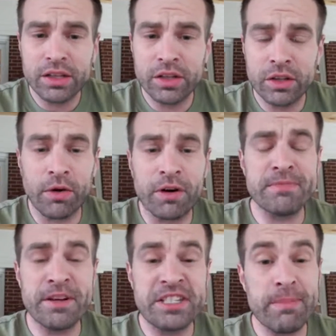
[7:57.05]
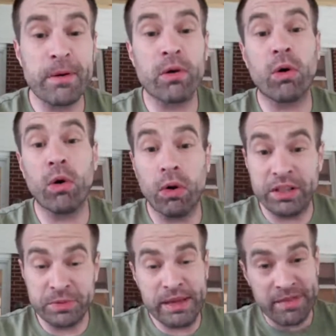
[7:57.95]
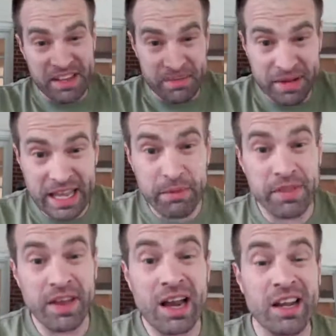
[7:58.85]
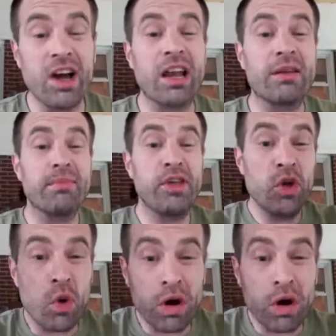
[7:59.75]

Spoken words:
The Lord is my shepherd, or as we even communicate with God, God, you are